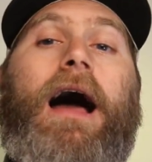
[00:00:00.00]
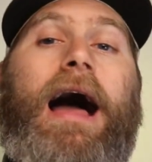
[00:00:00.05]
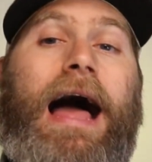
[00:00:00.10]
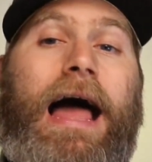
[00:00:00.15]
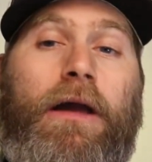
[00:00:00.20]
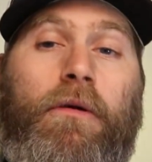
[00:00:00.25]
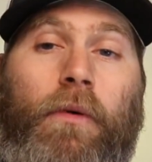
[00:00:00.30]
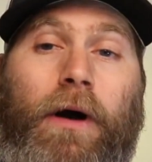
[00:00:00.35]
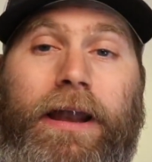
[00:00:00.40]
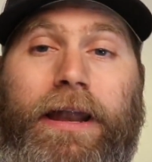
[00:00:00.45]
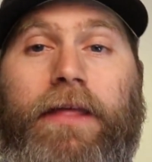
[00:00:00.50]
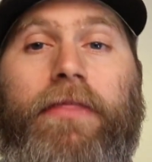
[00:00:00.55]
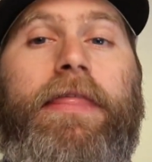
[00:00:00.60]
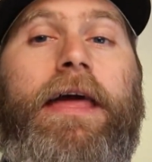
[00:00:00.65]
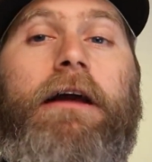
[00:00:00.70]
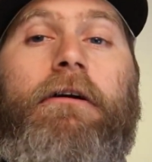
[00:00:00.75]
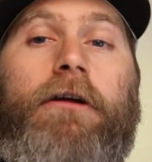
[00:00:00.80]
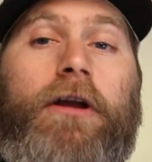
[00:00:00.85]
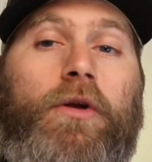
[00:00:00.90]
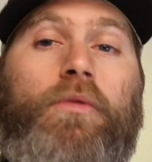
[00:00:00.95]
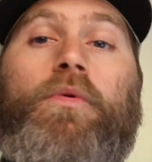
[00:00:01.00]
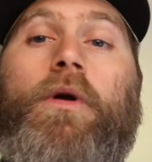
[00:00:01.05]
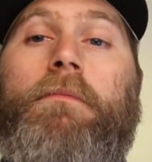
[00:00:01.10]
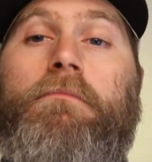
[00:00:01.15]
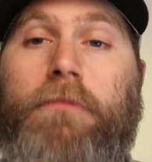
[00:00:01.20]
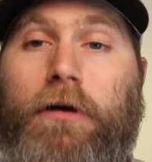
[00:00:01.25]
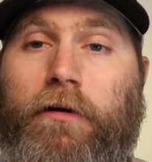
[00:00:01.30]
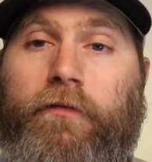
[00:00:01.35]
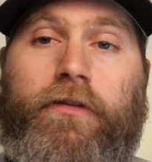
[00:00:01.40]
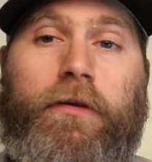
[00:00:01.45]
I went in there and
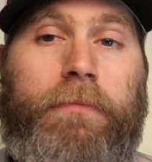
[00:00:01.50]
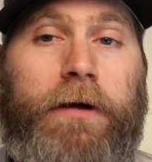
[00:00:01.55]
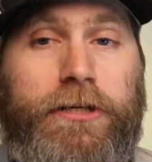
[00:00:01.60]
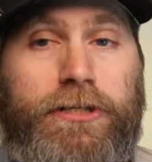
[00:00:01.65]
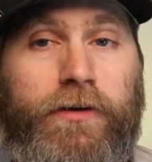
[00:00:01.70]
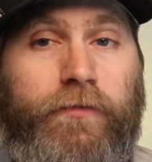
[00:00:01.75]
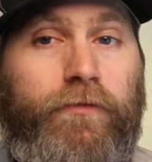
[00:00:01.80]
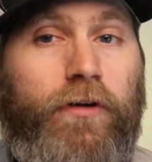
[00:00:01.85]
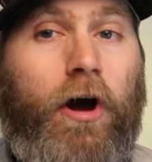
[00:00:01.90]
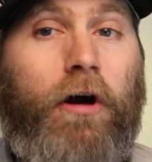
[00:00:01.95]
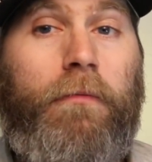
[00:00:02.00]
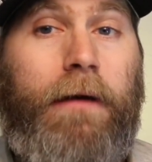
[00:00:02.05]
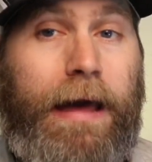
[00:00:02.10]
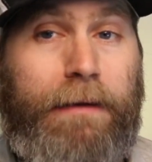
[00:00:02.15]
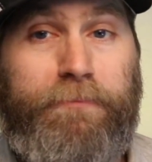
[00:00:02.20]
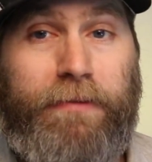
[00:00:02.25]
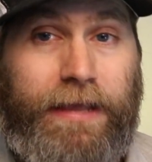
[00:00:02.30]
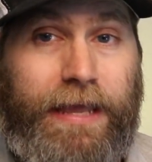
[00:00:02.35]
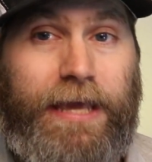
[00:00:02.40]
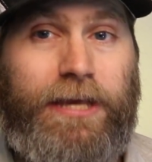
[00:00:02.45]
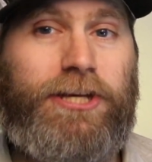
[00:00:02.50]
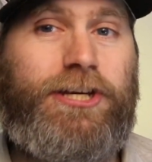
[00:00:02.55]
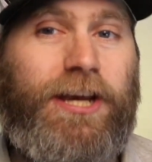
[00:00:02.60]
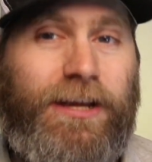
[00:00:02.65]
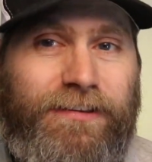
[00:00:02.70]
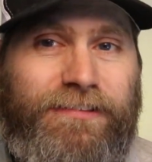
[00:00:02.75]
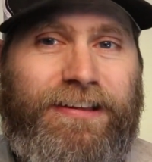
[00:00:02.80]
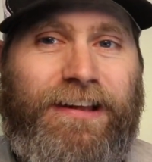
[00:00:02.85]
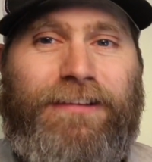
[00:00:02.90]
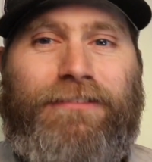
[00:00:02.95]
removed a bunch of GNOME applications